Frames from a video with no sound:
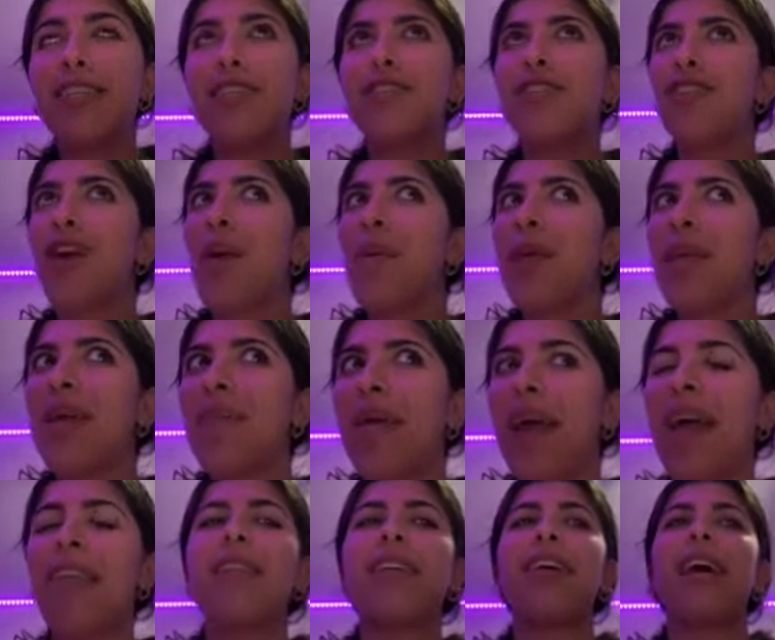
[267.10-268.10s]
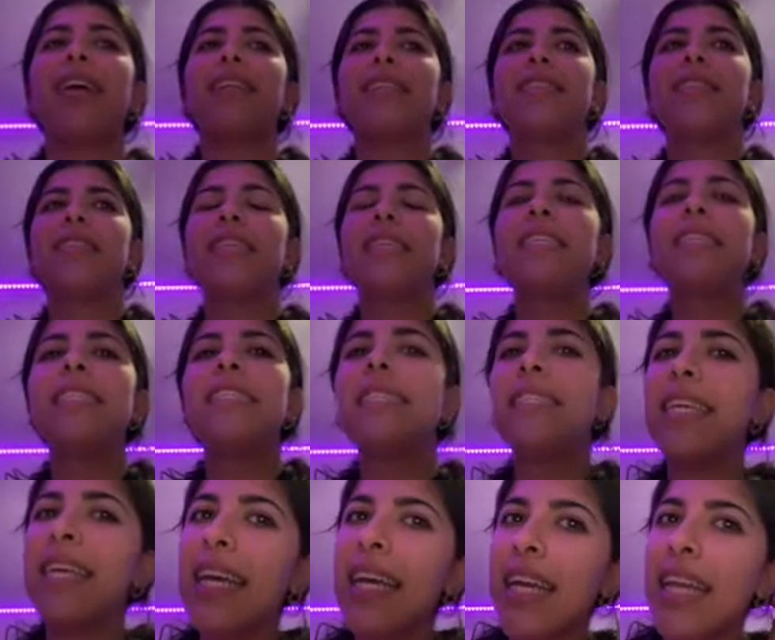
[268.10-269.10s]
so many math classes and
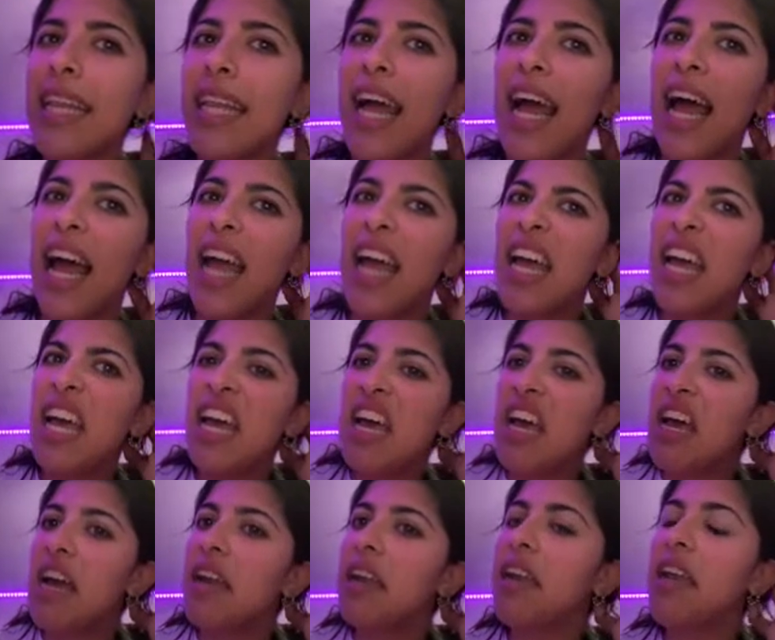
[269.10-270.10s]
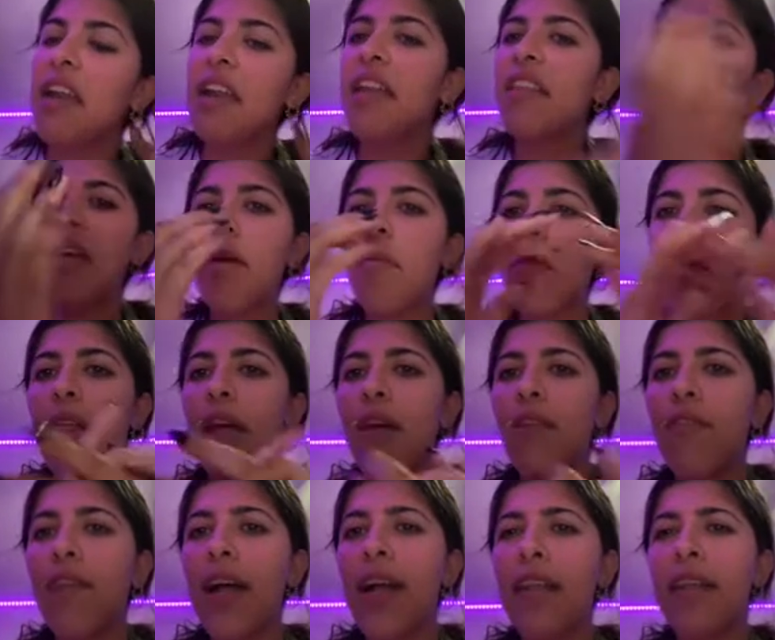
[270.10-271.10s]
seeing that none of them, while I
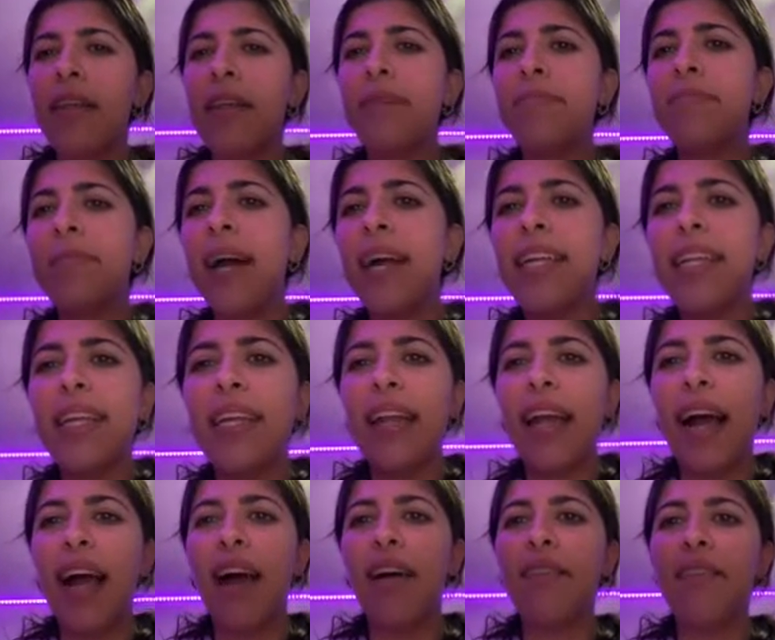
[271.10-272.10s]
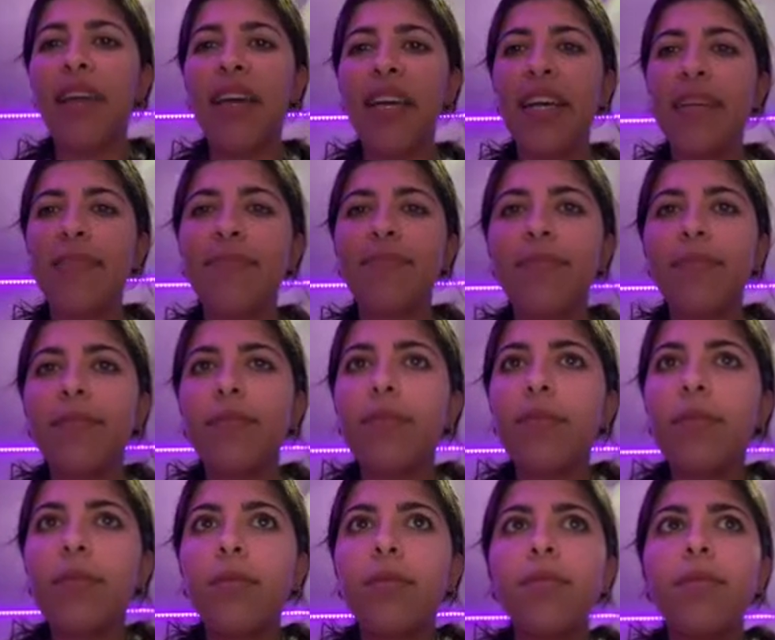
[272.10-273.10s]
read them, I didn't have a,
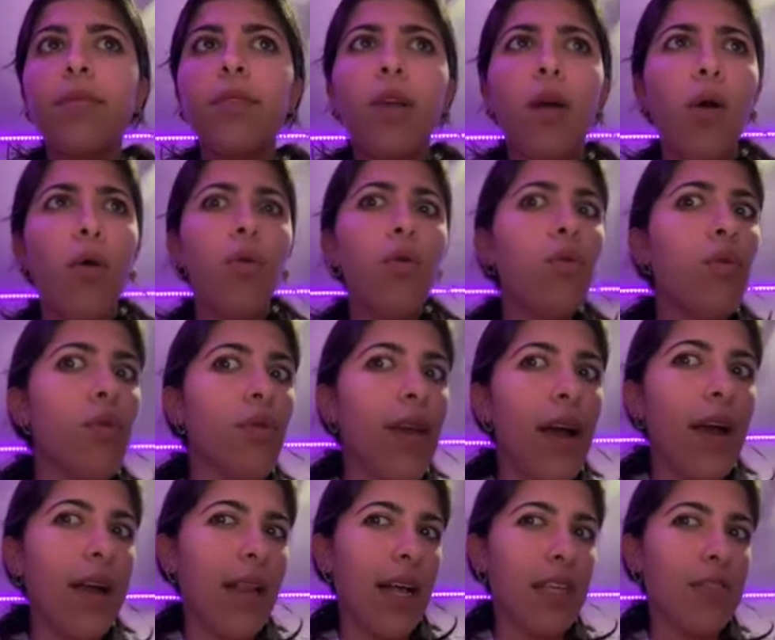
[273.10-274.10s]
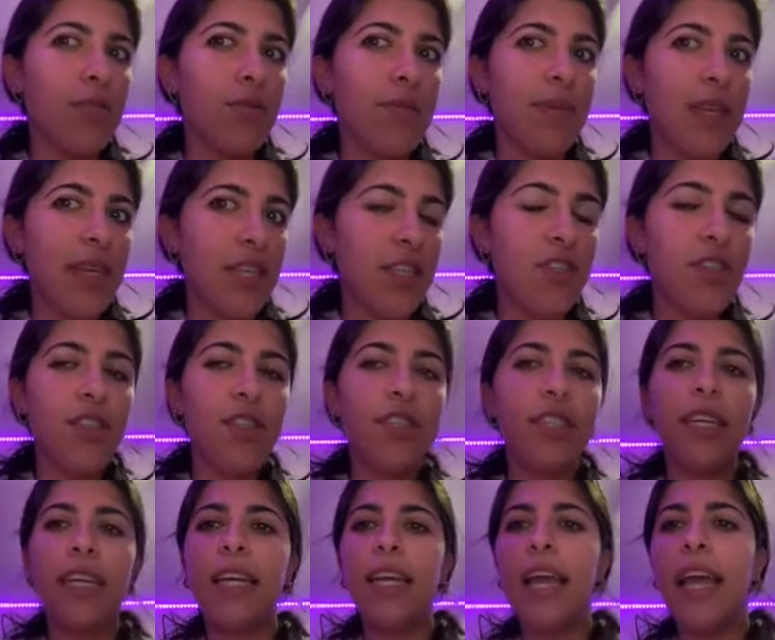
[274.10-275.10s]
ooh, that class would be
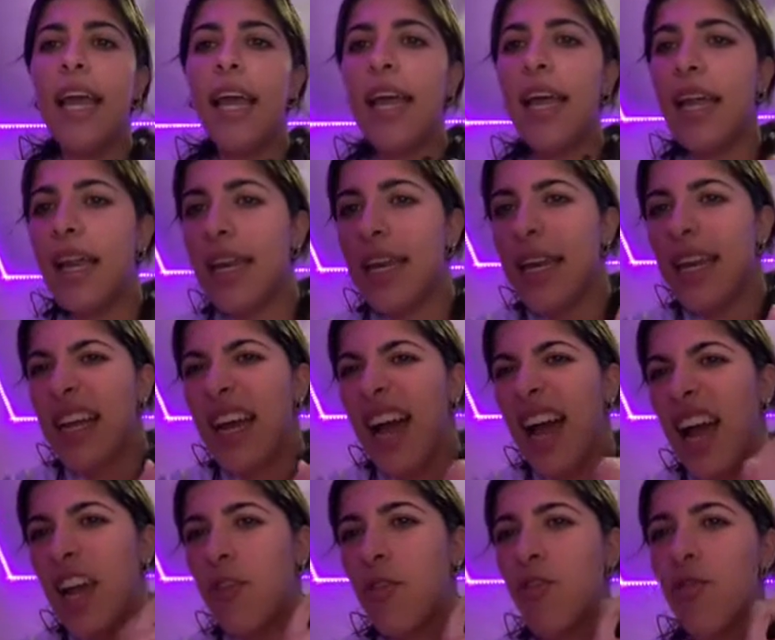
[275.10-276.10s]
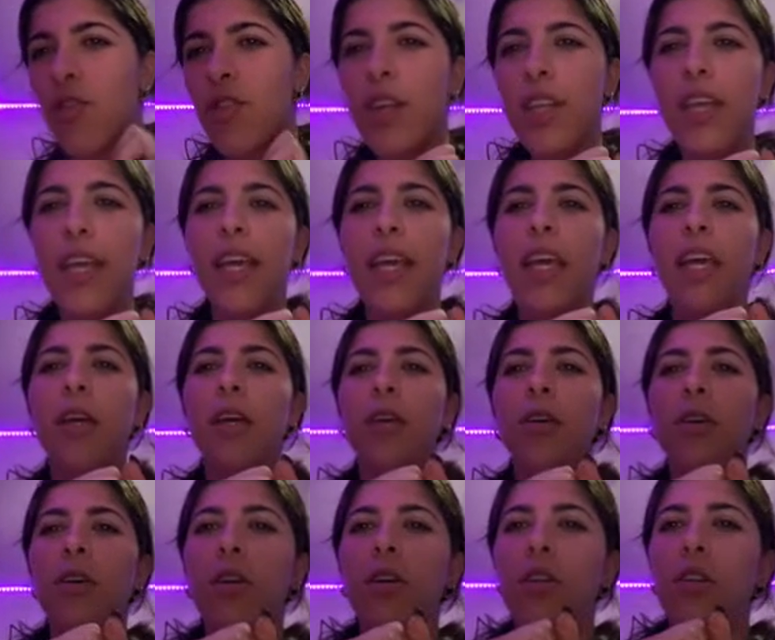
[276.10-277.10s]
interesting. And I really
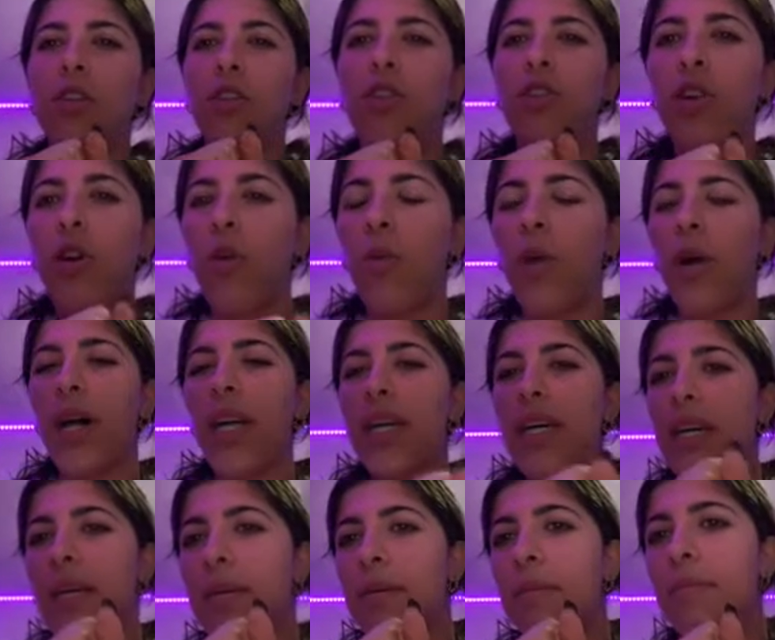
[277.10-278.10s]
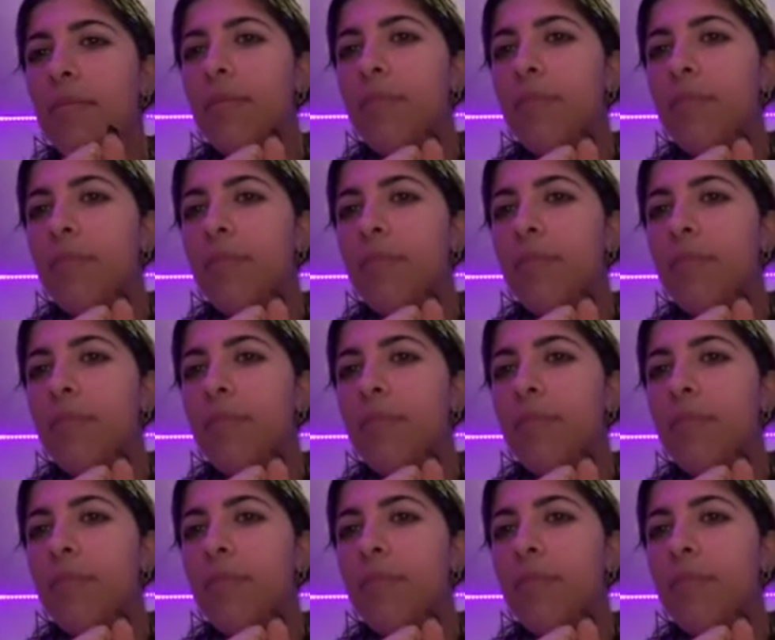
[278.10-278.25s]
don't wanna